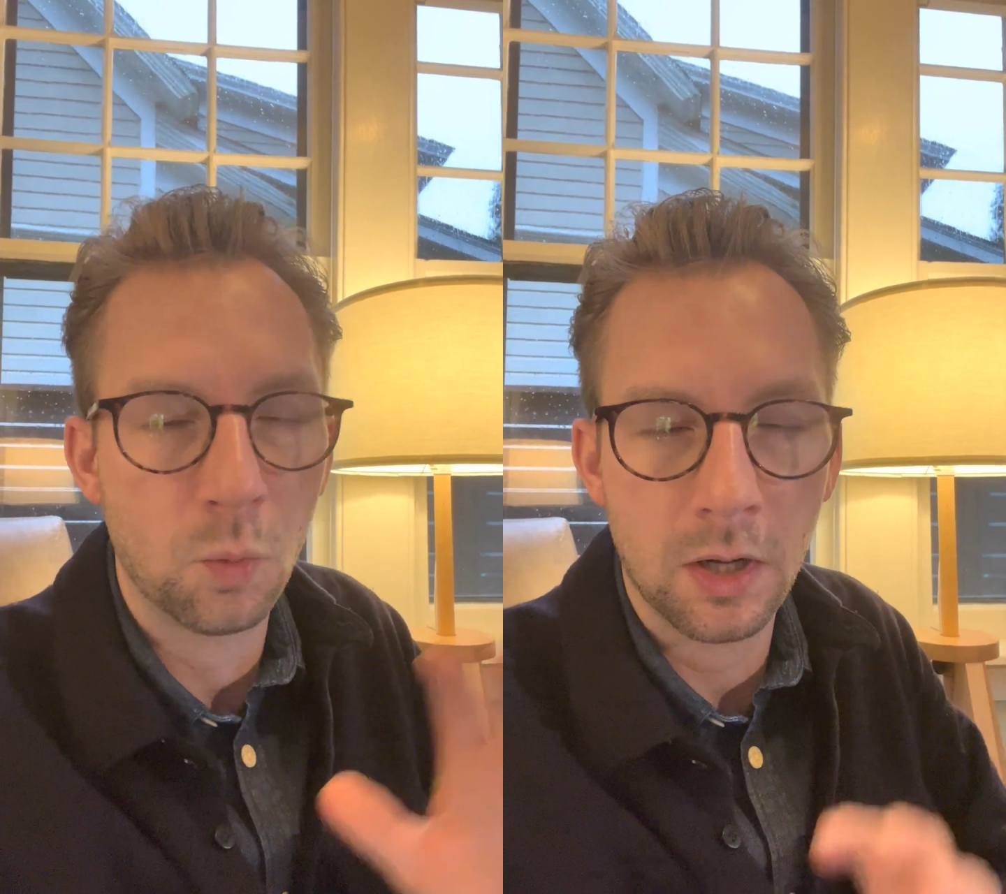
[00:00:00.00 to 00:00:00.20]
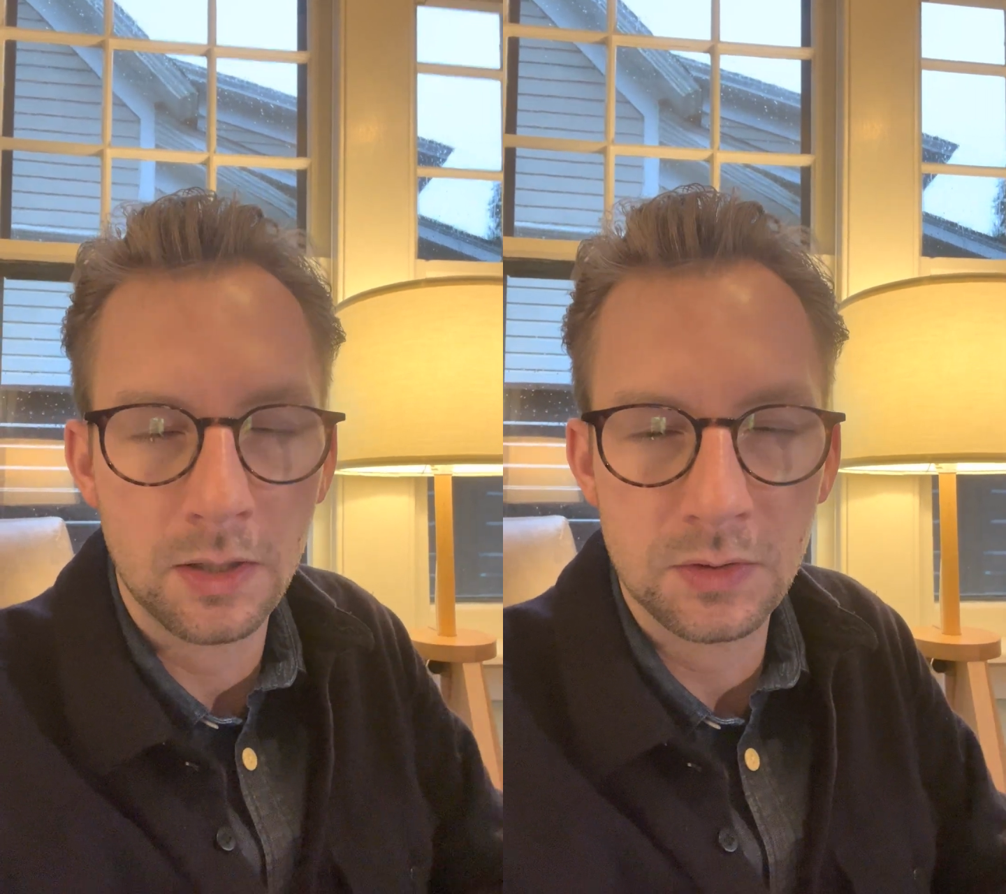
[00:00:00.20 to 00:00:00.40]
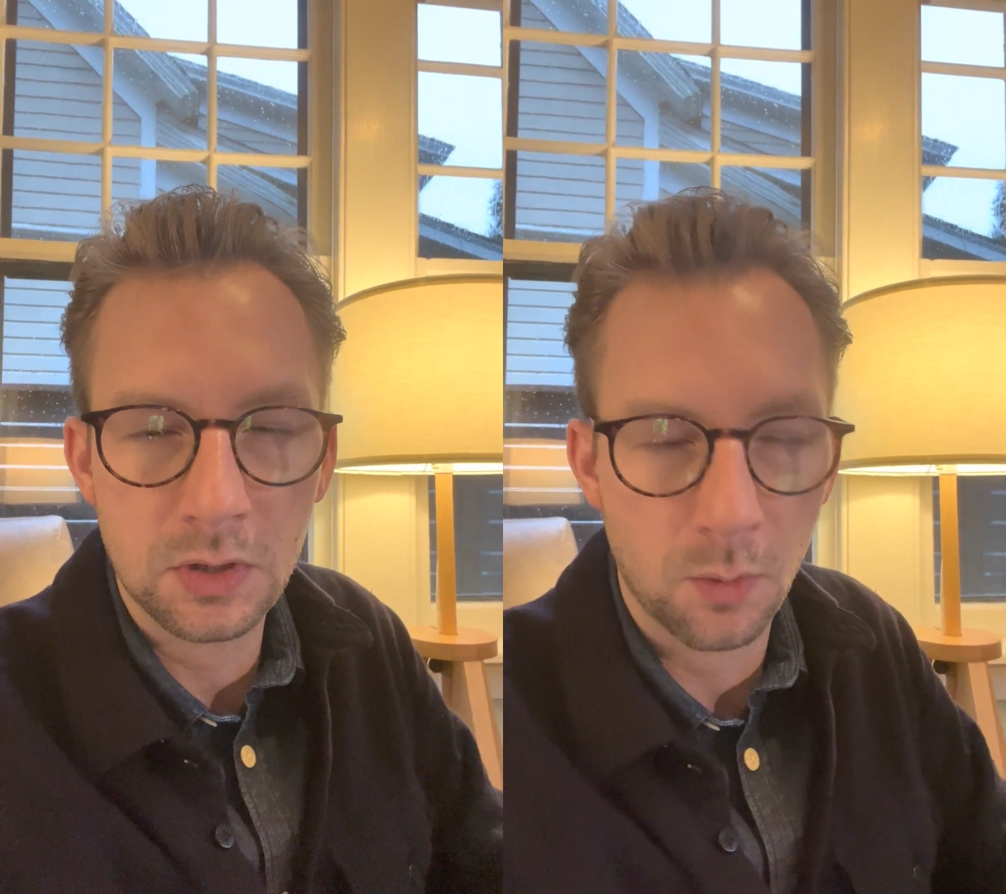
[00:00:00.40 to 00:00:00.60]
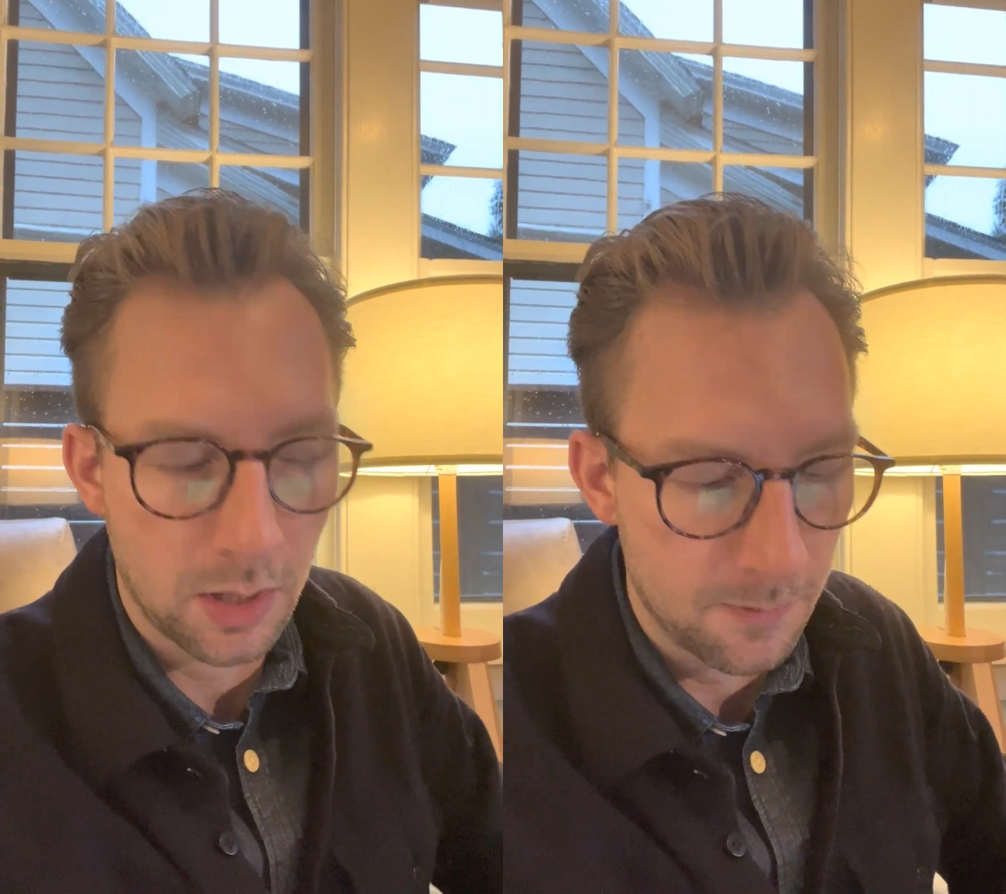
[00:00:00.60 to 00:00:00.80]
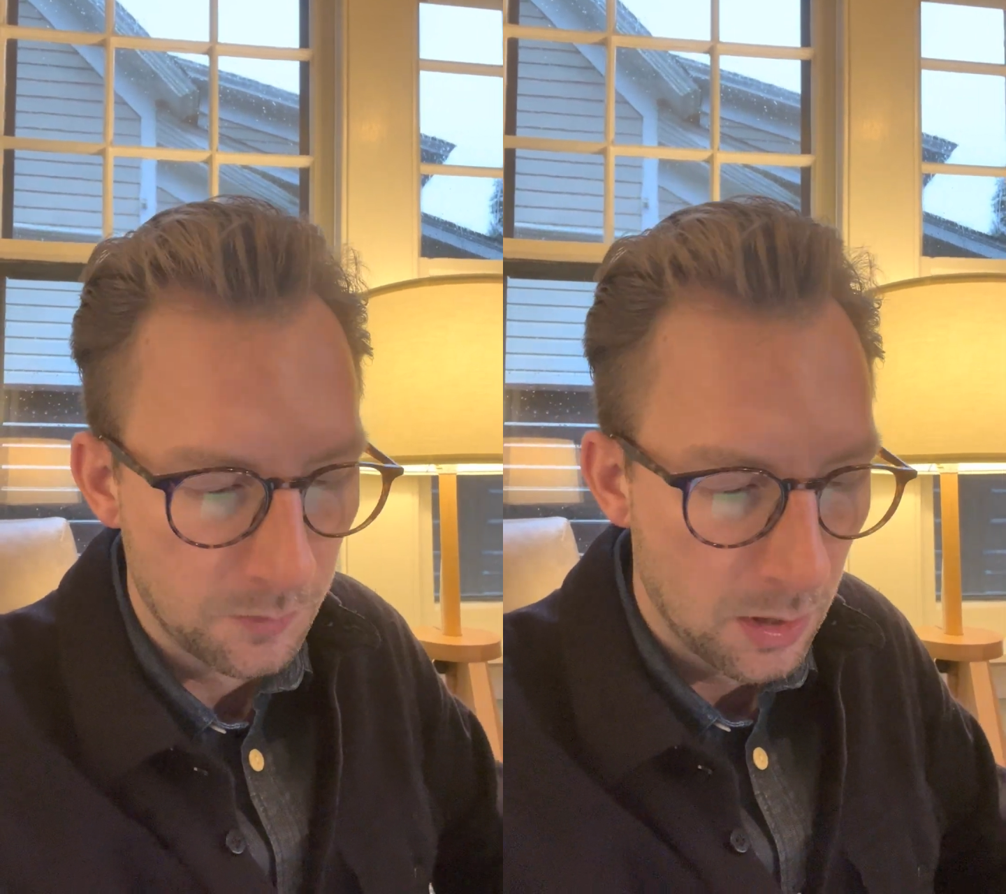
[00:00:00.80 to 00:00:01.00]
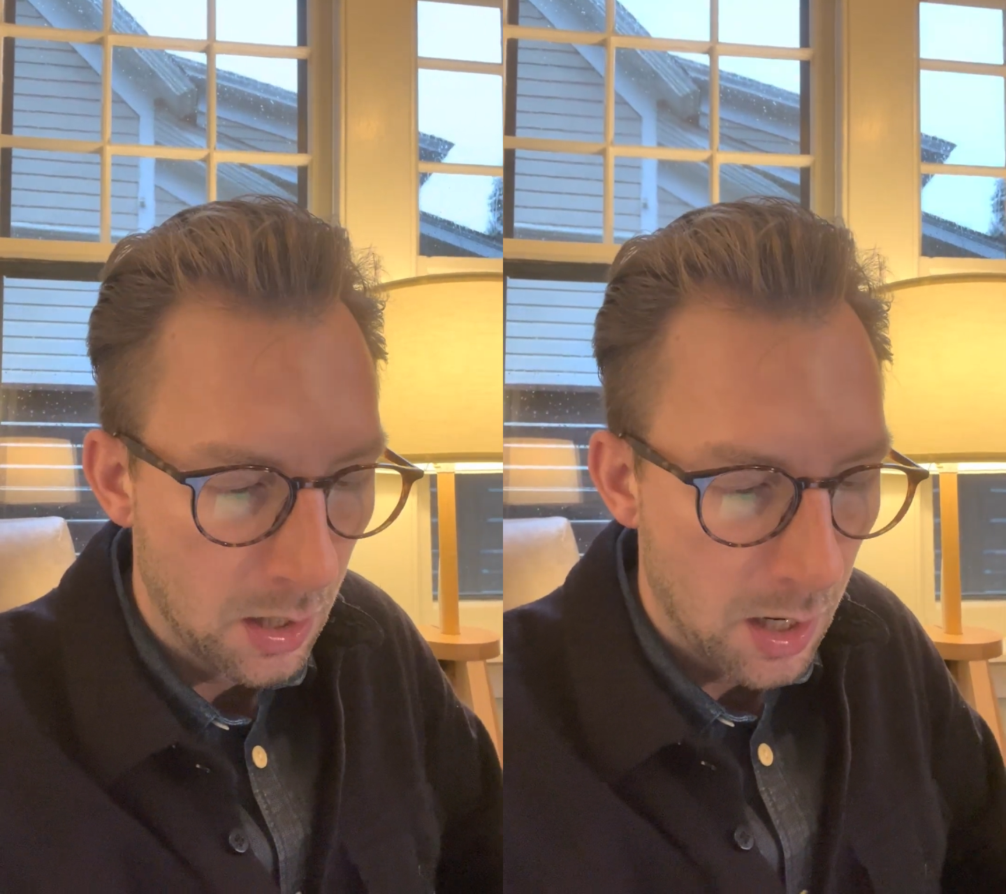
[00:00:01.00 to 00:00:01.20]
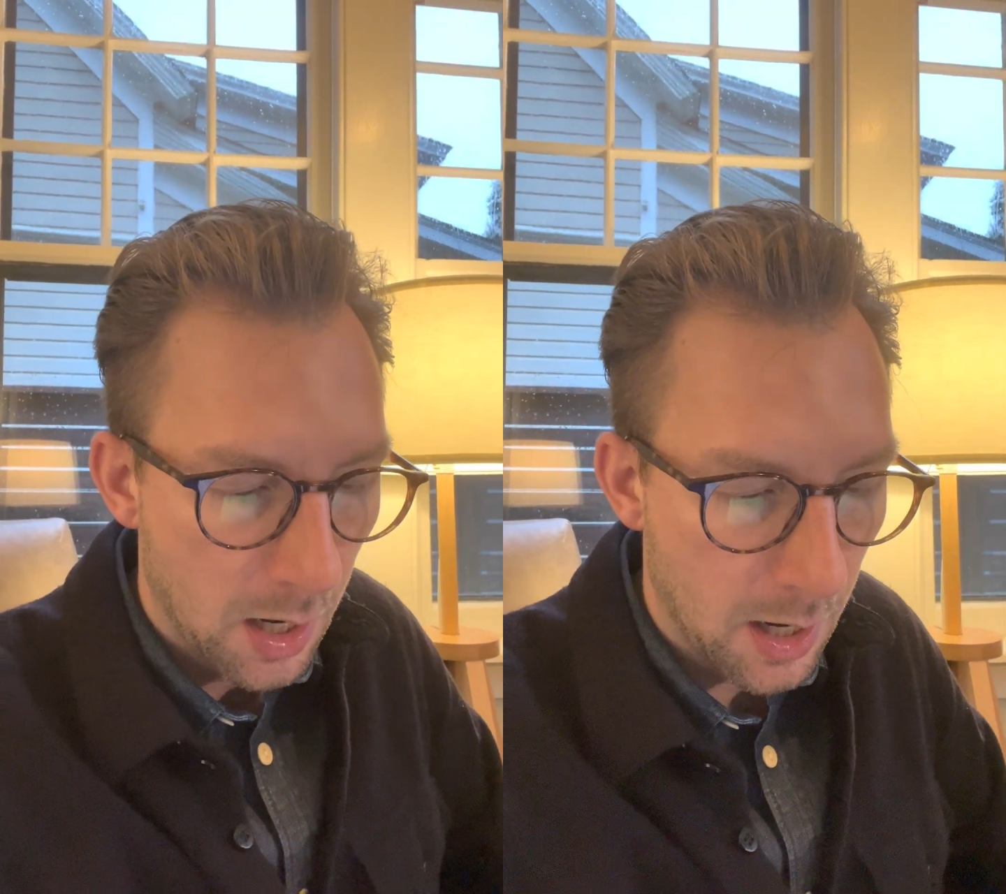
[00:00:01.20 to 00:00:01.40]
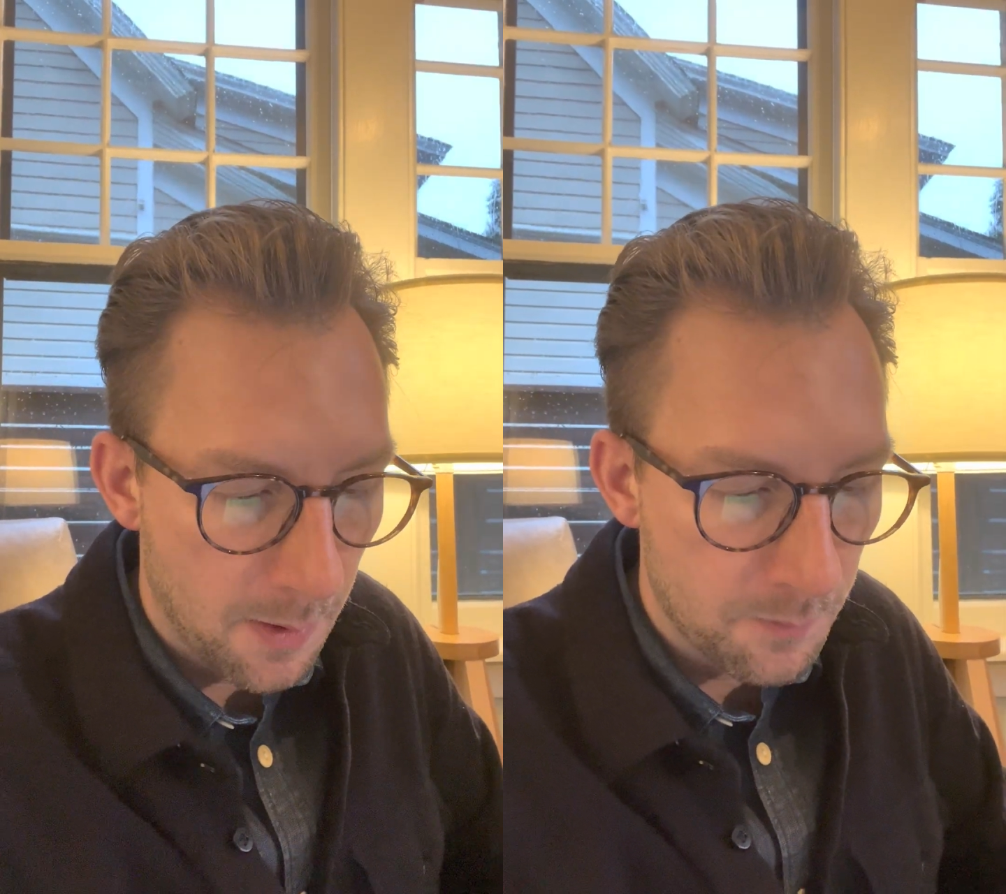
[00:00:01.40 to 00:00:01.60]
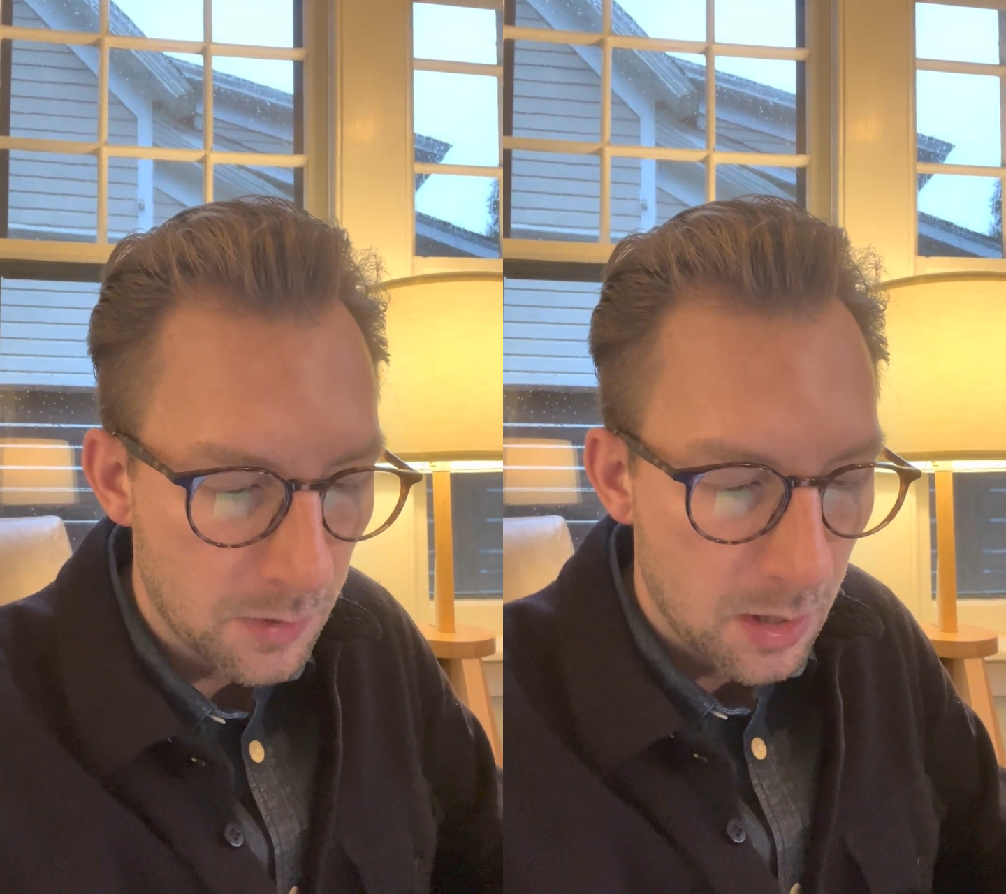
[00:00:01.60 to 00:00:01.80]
one and so on.